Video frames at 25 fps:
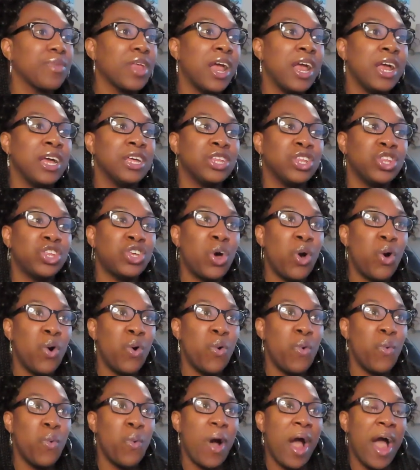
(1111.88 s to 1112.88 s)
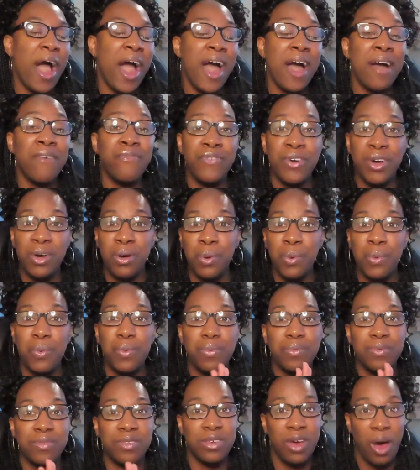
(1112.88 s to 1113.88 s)
And so I
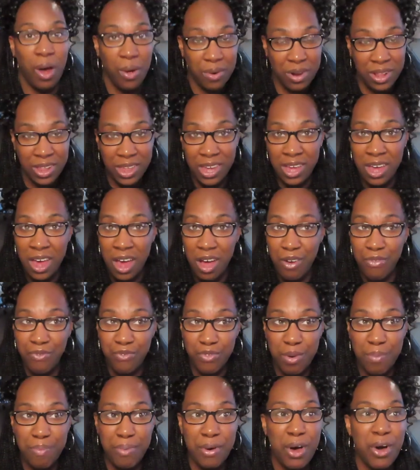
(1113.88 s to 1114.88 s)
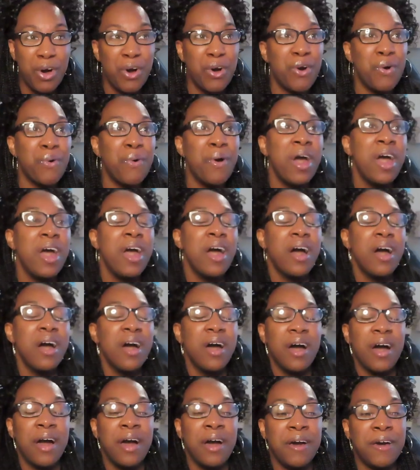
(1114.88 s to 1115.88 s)
felt totally comfortable.
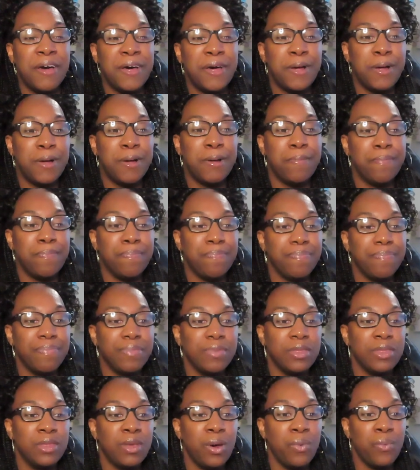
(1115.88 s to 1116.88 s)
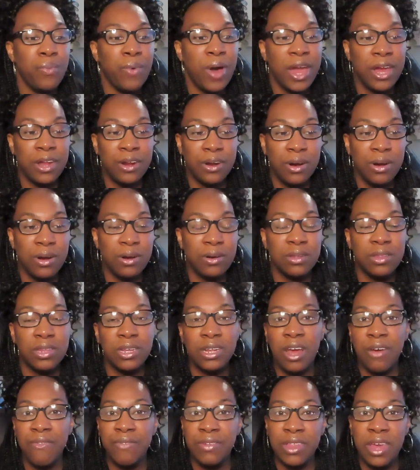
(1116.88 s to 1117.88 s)
The waiters
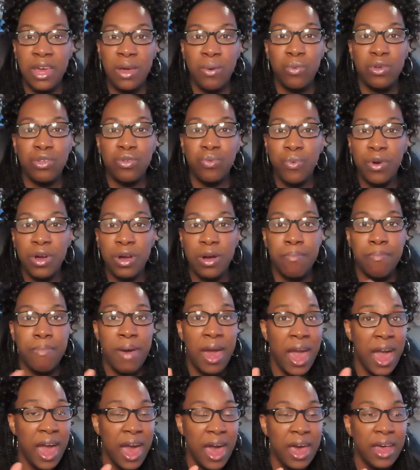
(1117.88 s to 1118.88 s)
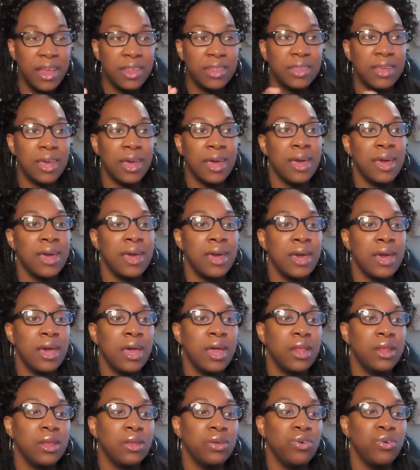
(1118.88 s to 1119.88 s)
and everything was wearing masks,
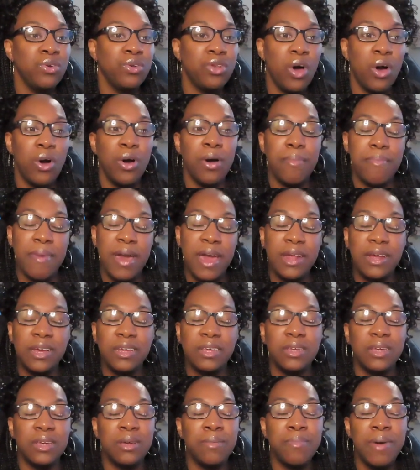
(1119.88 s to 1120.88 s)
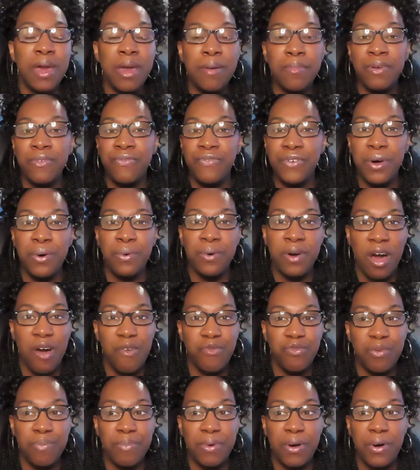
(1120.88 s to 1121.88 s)
and you know, it made me feel
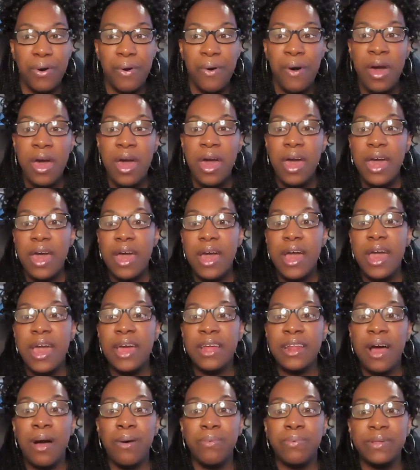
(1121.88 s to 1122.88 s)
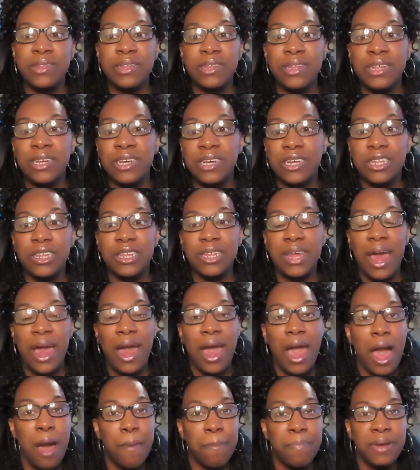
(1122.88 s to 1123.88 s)
comfortable, and I was just
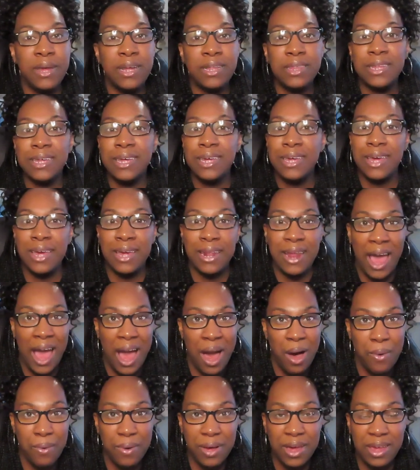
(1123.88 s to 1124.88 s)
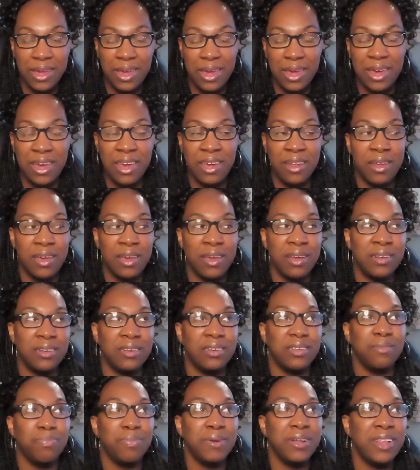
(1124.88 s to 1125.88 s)
happy to get out again and
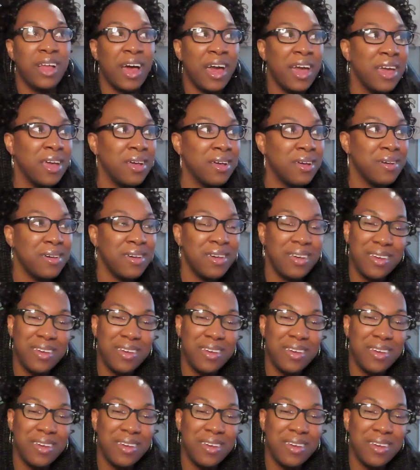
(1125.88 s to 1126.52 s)
just be like,